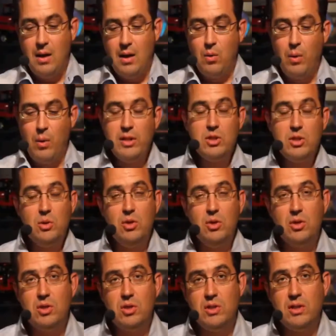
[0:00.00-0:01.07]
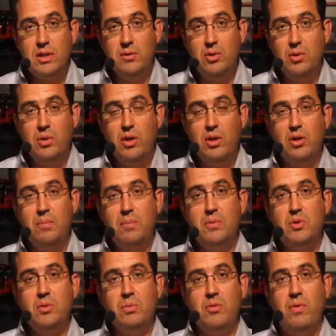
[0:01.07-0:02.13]
When students do their
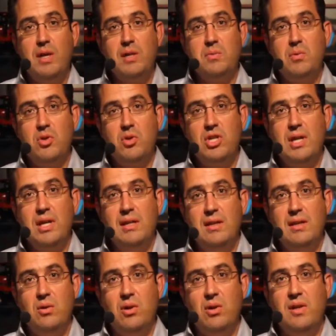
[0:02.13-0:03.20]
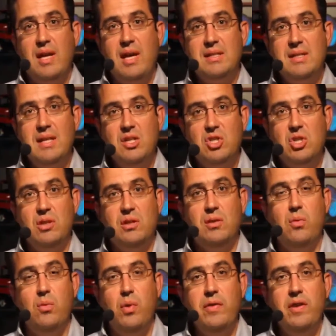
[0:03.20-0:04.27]
supervised project in an organization,
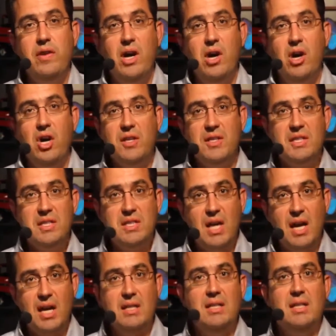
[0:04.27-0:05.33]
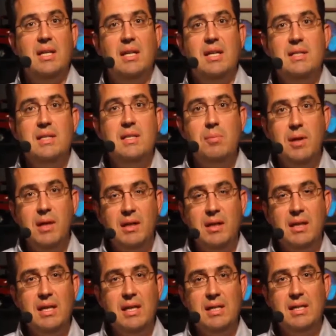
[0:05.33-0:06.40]
when they are on site, it is
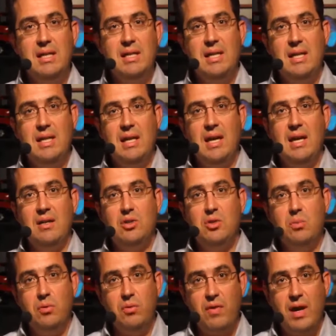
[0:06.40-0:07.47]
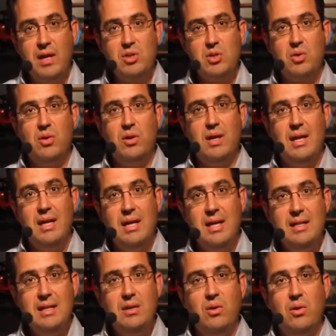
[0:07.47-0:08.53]
typically the supervisor
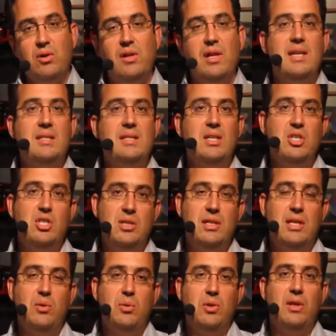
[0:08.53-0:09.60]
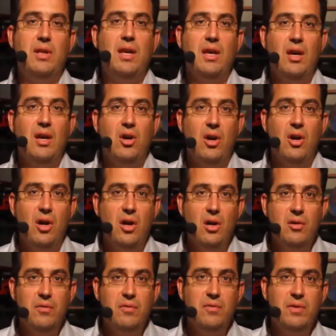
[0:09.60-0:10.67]
in the organization that will take care
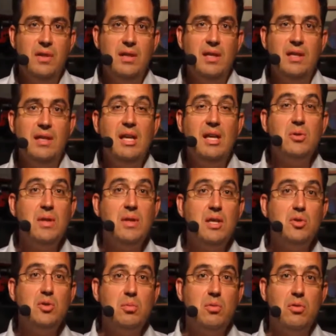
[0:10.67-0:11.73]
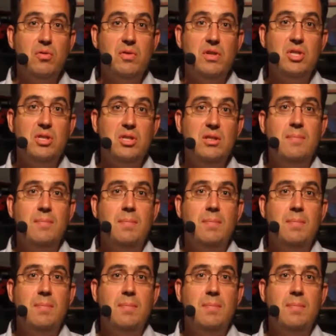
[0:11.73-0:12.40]
of the day-to-day supervision.